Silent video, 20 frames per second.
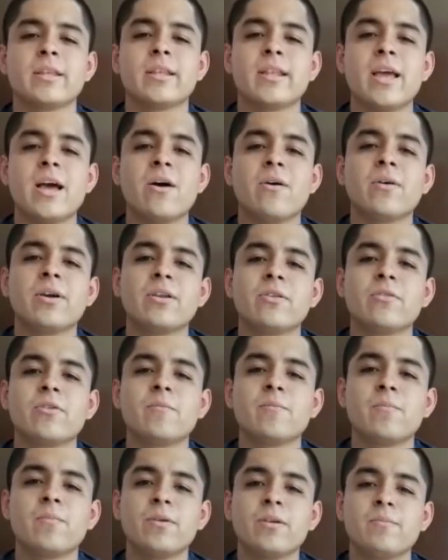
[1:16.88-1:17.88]
Now,
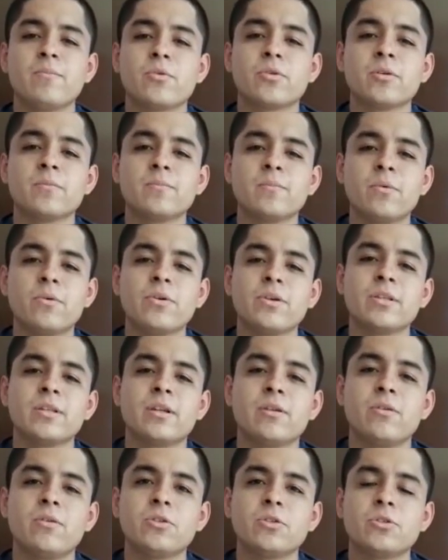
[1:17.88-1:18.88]
another important point
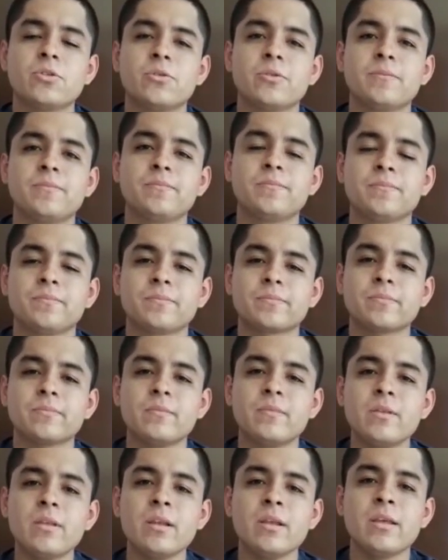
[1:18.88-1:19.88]
that also
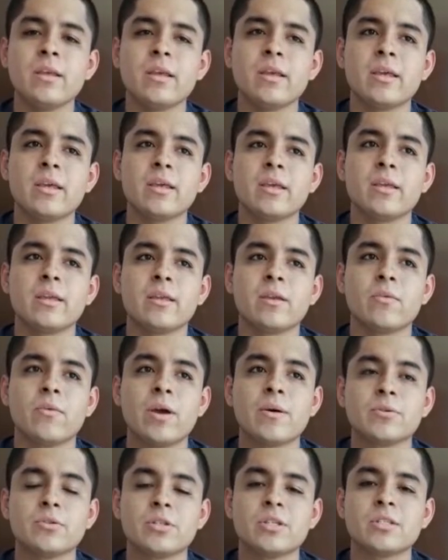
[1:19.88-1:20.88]
we
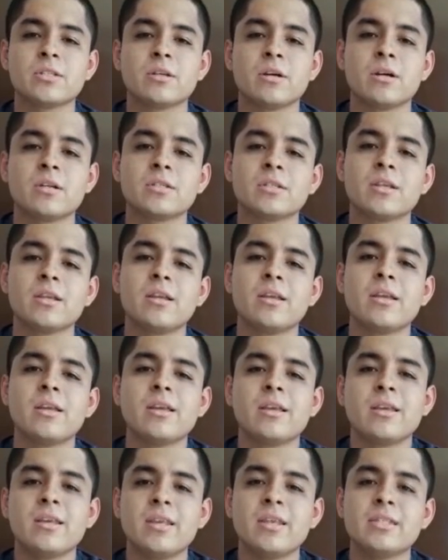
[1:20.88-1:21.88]
have to discuss
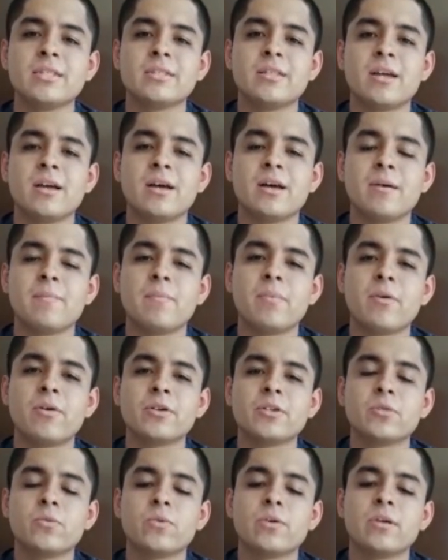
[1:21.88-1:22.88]
is the
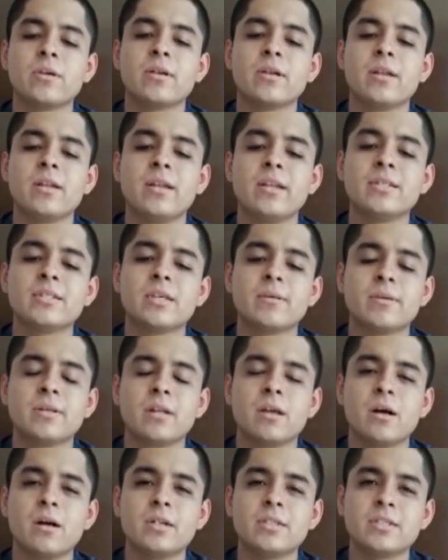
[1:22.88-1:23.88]
part where
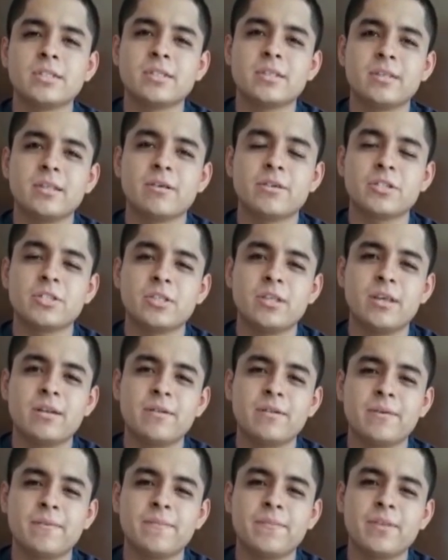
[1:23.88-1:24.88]
Elizabeth got Darcy's
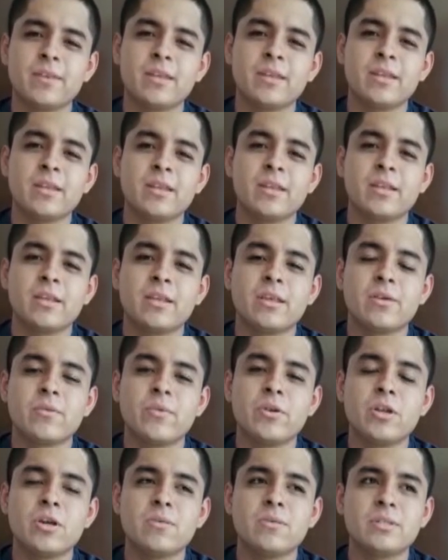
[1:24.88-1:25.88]
letter.
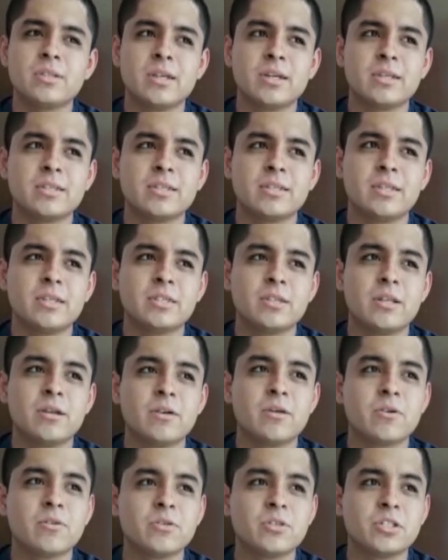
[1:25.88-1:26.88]
We know that this
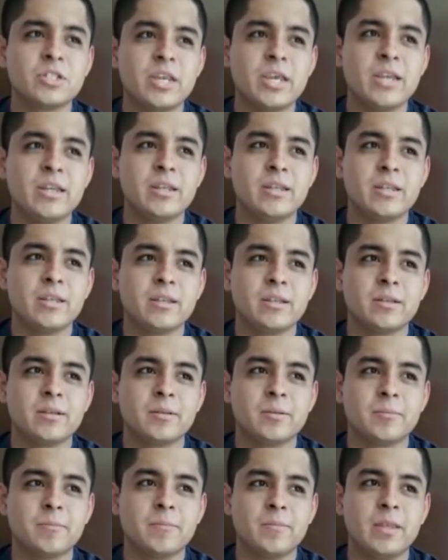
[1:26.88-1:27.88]
letter contained
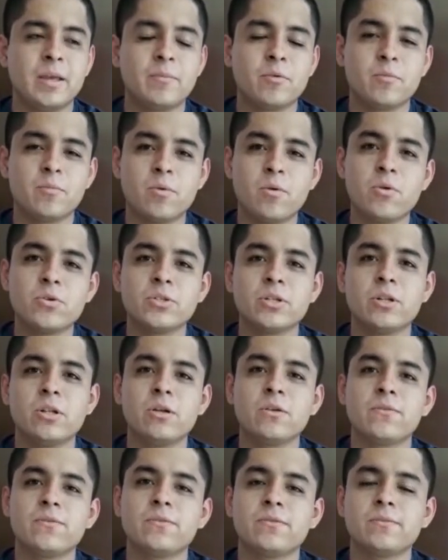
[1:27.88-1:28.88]
the proposal
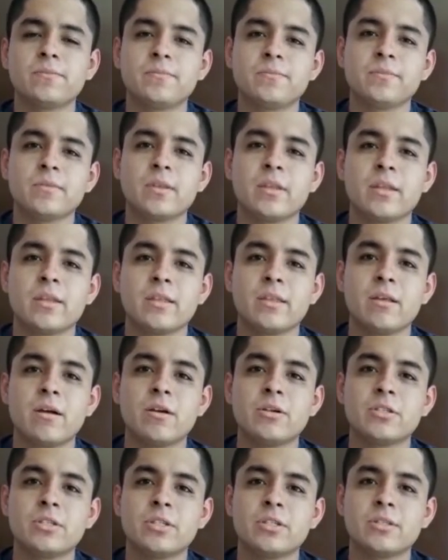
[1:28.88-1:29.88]
of
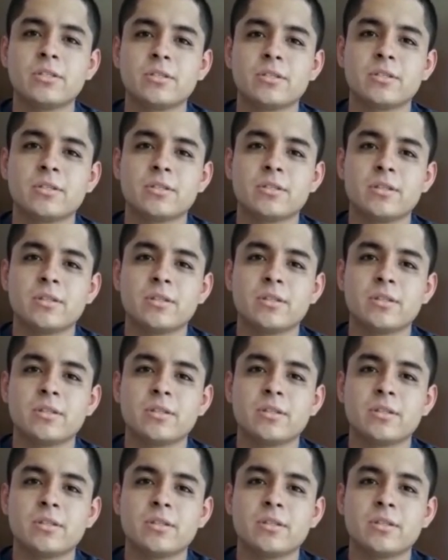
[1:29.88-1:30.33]
Darcy's